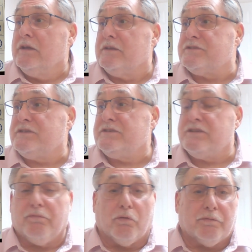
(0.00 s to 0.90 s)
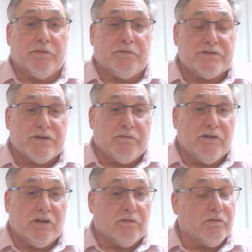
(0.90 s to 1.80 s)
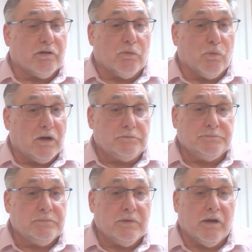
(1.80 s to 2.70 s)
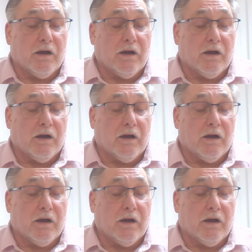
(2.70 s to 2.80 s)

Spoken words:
The CZ457 did very well.